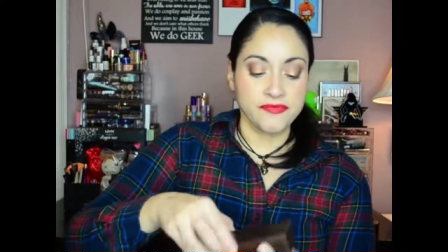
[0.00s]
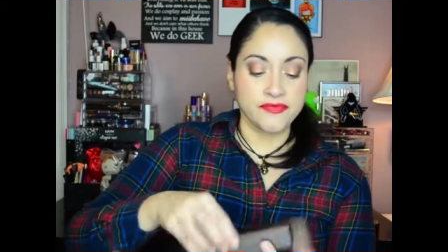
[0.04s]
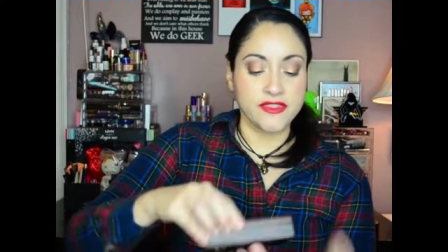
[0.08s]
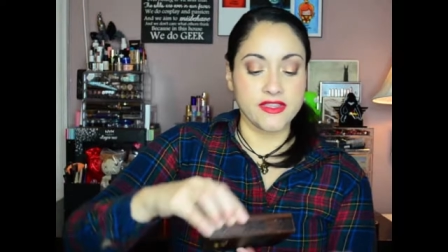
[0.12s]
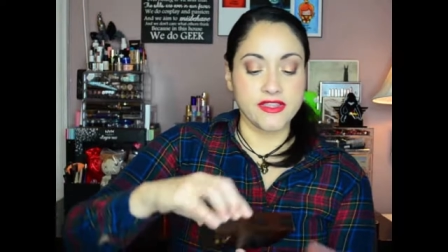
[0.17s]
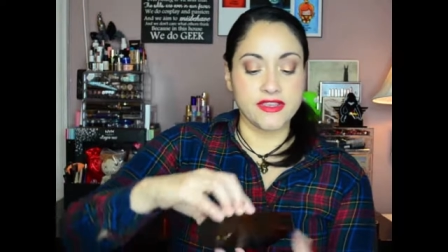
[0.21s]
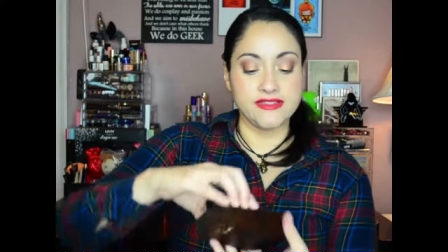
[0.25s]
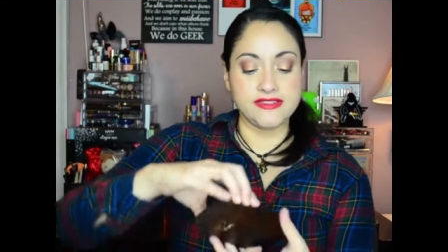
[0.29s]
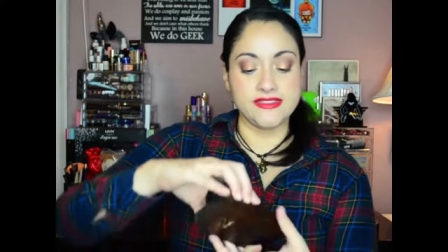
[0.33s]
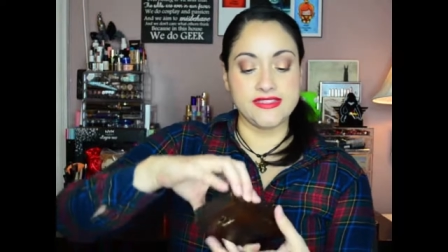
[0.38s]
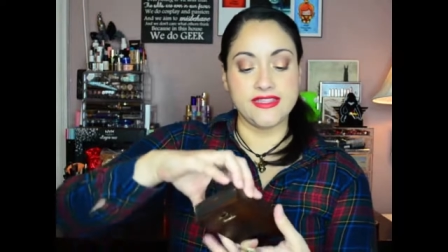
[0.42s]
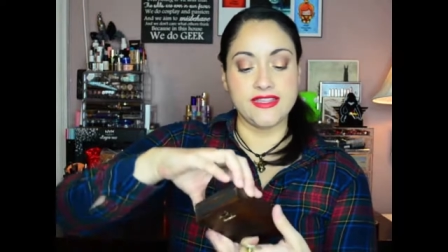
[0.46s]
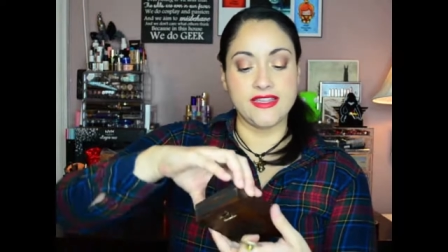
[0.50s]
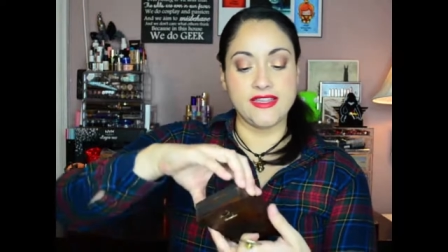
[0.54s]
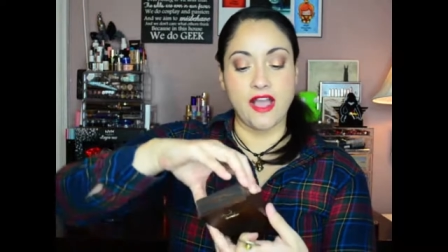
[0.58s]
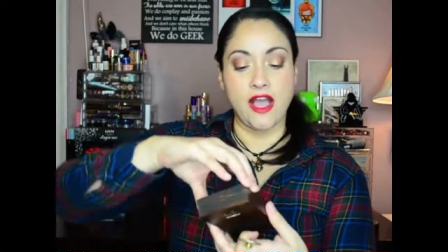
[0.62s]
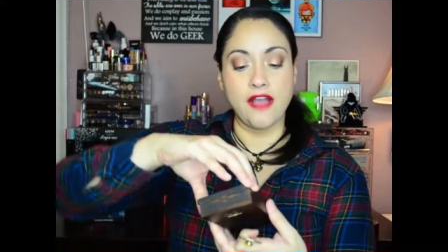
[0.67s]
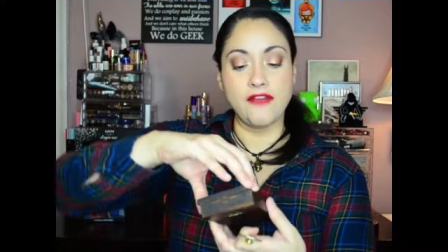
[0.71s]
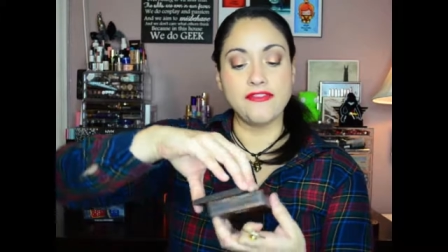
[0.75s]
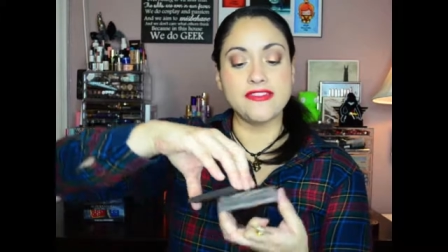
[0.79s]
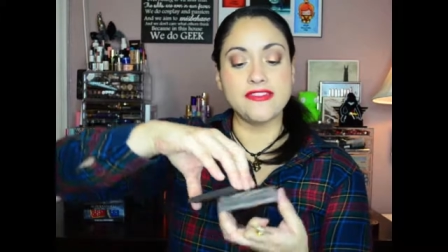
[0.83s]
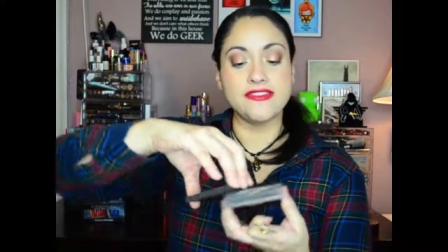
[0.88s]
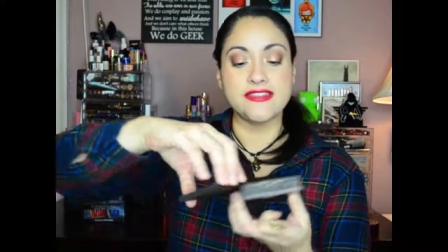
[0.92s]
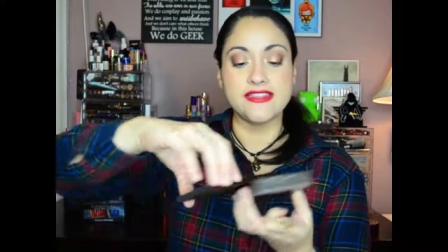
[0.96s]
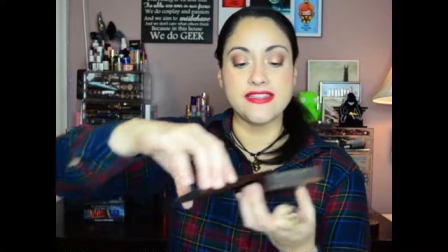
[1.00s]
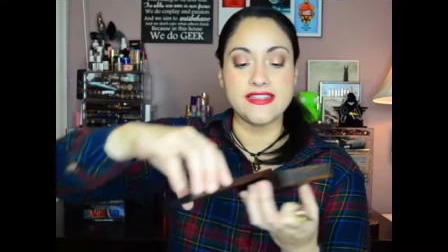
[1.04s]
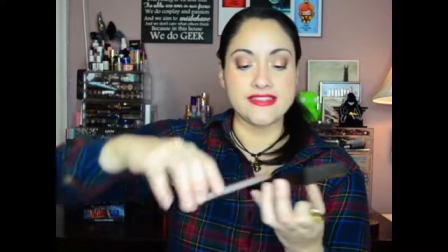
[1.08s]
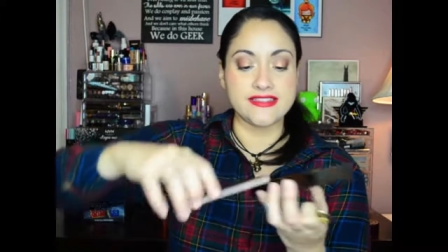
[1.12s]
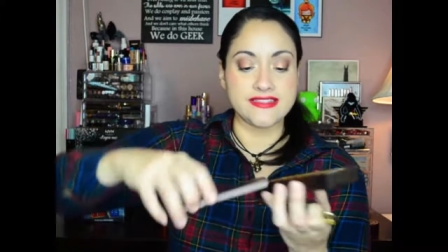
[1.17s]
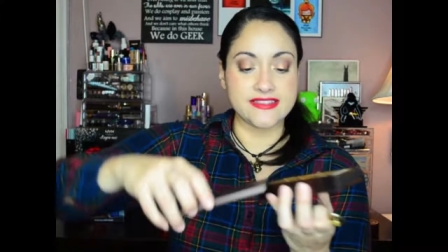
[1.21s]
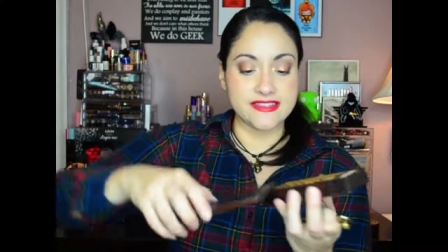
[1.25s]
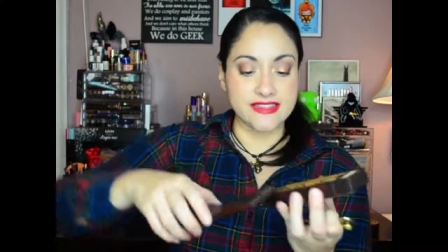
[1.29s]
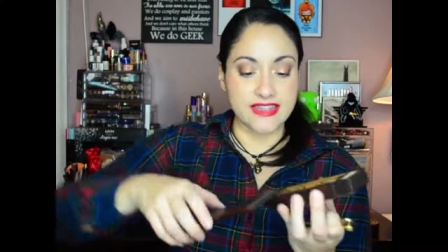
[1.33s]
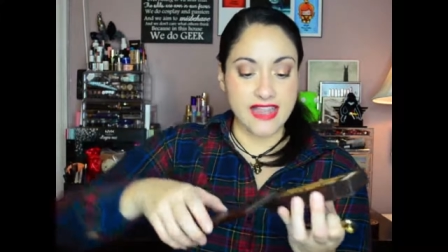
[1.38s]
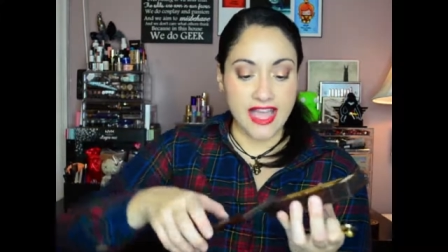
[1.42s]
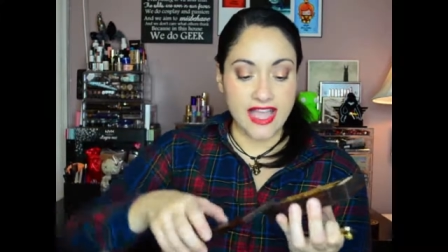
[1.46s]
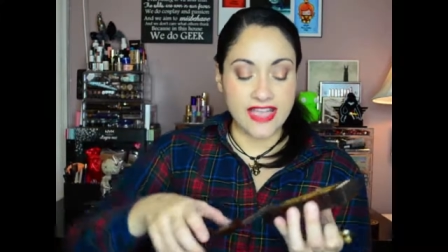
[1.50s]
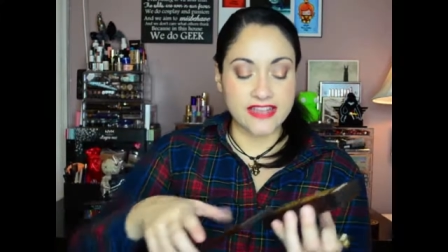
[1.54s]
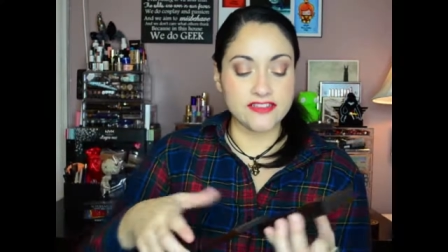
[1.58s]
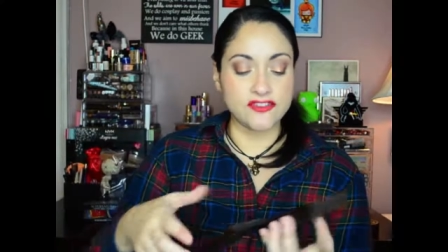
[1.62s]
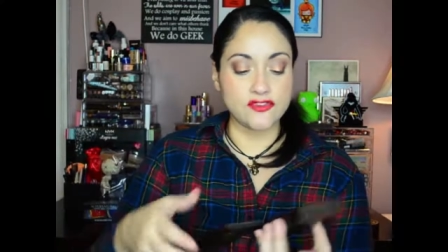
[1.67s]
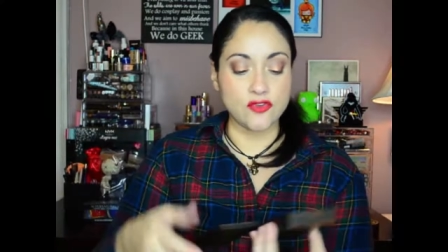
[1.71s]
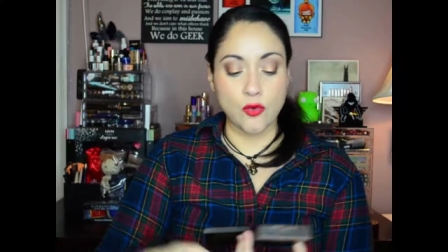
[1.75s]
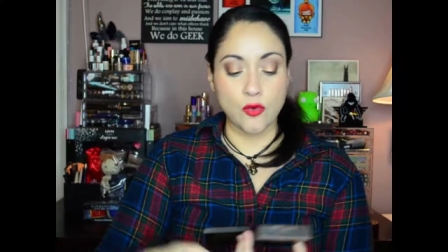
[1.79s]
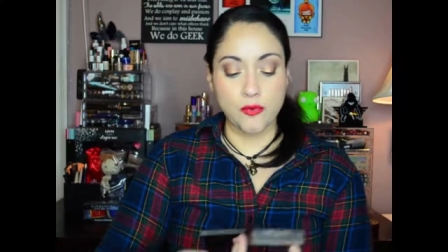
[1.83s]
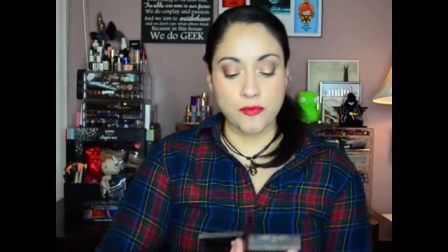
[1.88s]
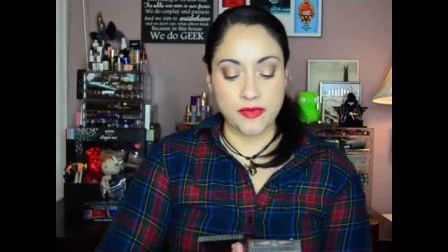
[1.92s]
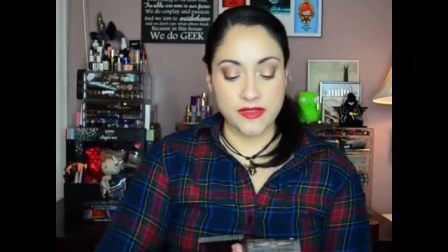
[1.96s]
Because obviously it slides
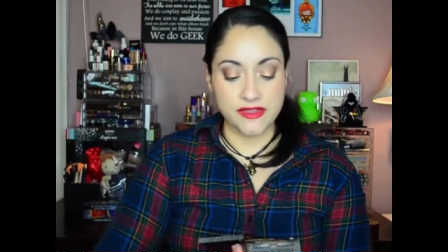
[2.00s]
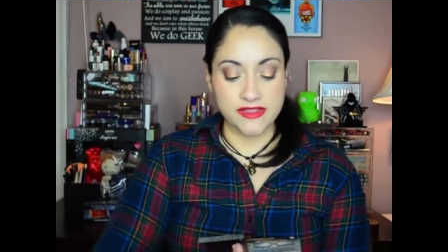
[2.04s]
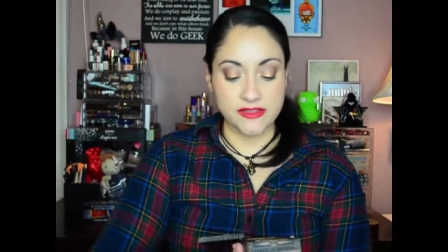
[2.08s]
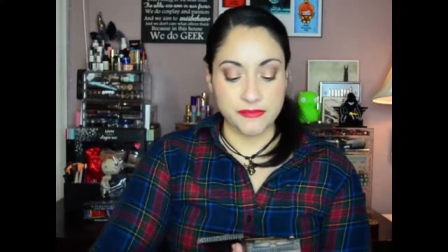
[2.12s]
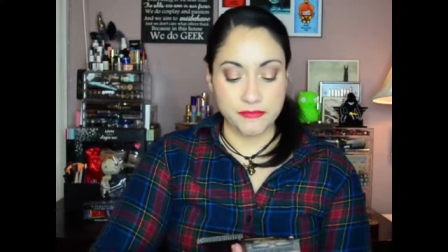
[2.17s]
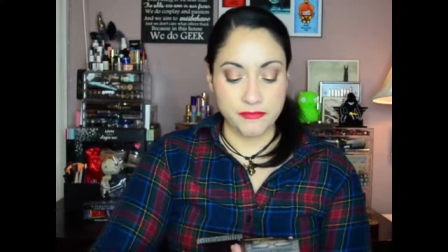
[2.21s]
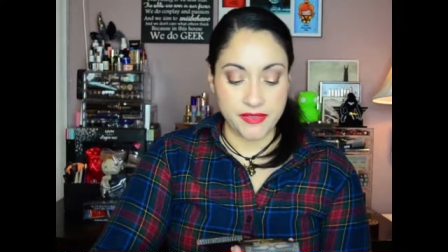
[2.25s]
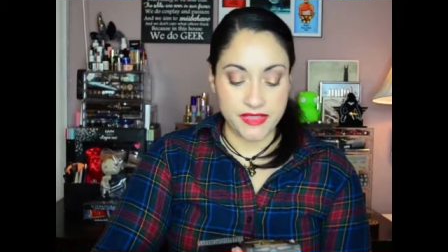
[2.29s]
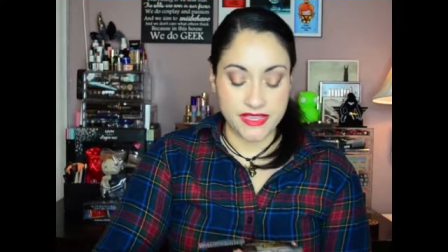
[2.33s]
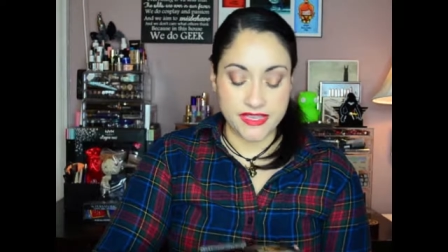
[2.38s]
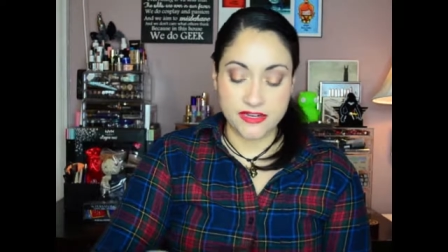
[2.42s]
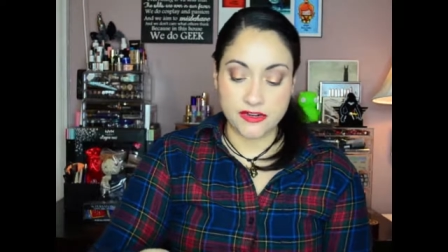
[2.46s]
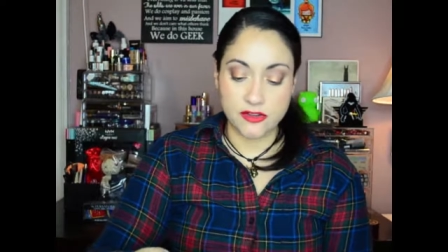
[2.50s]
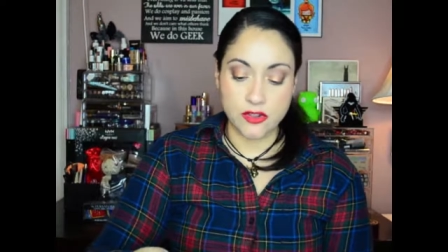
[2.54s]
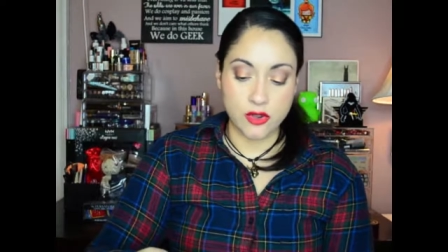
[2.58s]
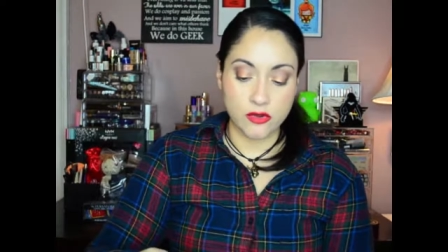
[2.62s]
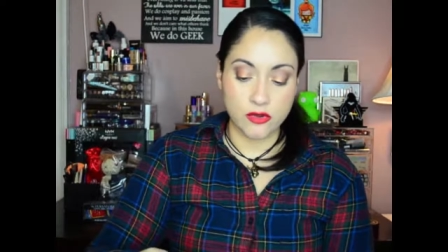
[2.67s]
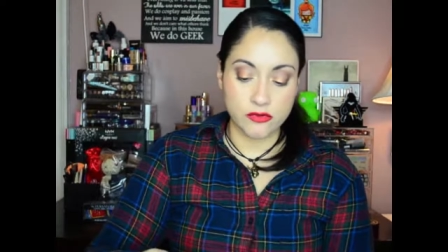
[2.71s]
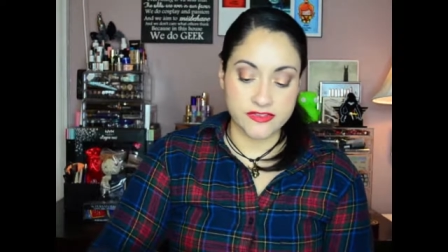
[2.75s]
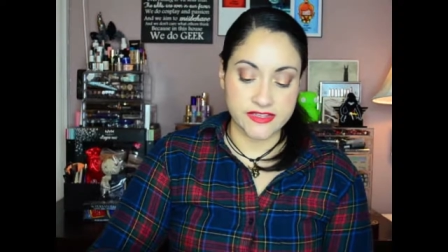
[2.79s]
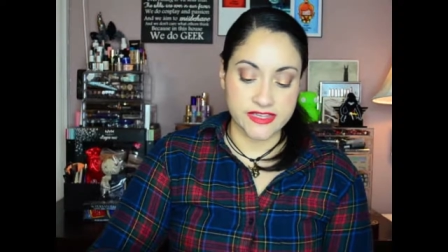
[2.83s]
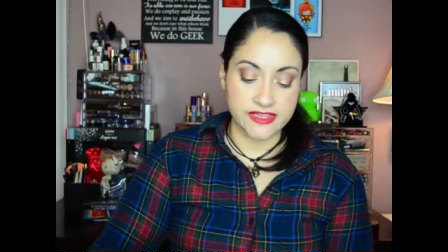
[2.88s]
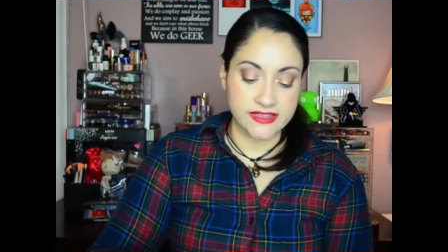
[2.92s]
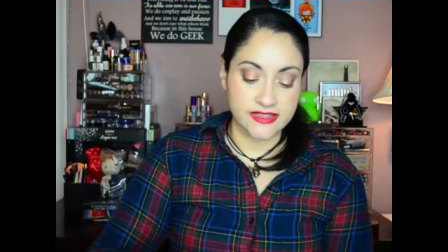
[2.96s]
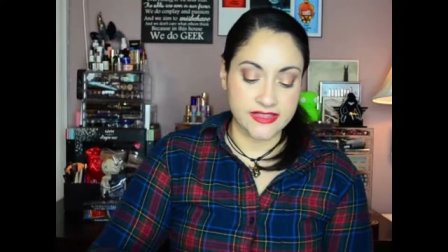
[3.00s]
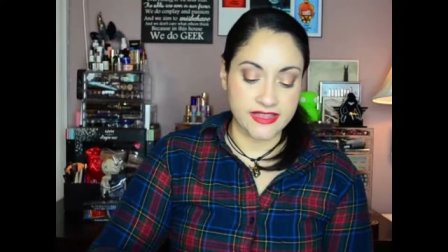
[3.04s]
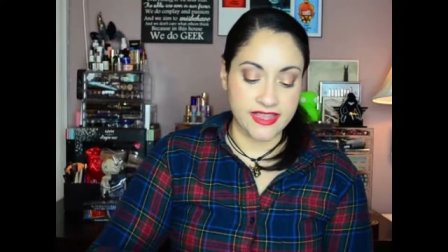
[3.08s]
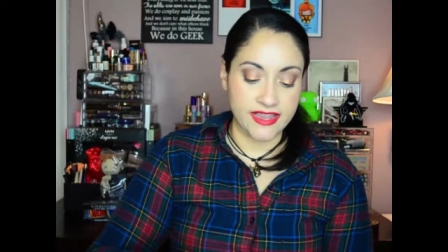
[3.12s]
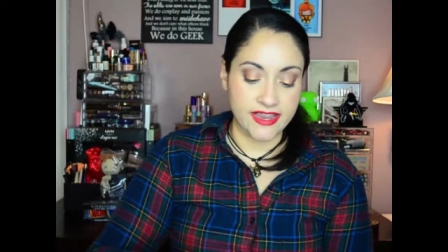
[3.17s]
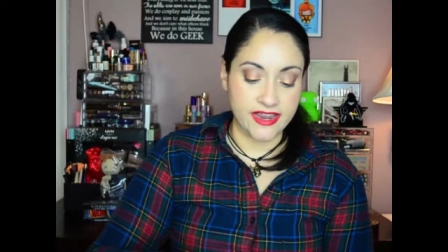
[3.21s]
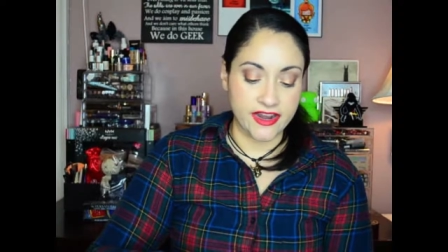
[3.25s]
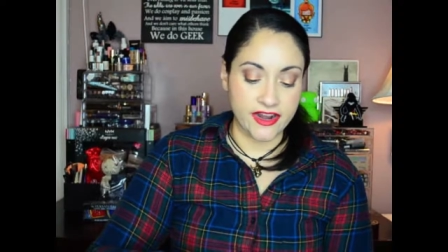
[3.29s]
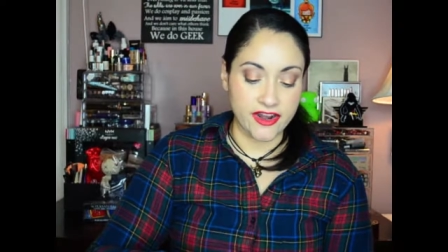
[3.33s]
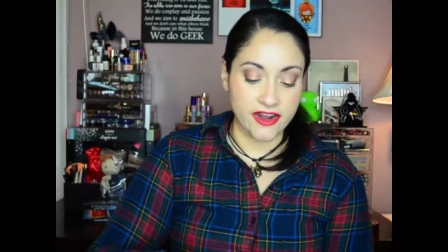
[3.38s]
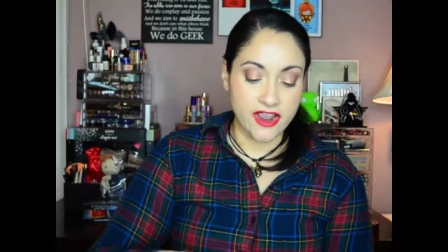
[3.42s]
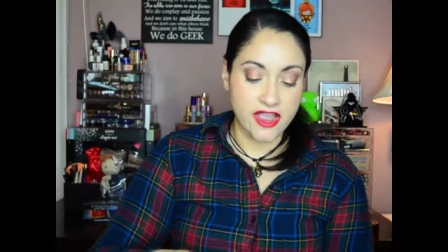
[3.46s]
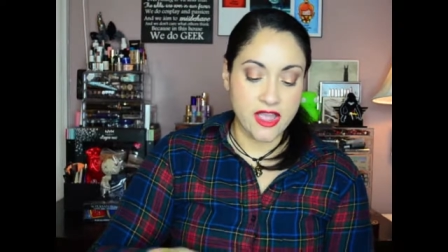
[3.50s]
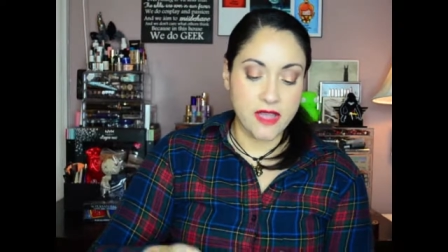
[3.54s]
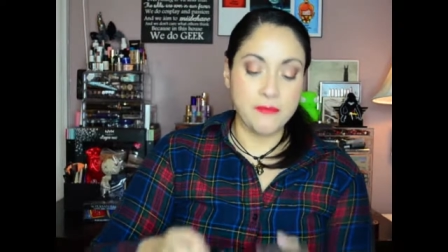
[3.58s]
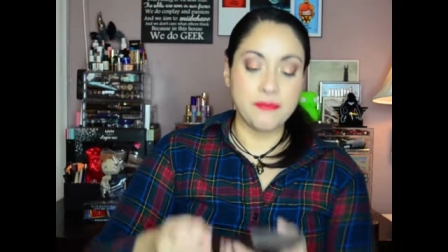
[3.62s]
open, the pin goes in there,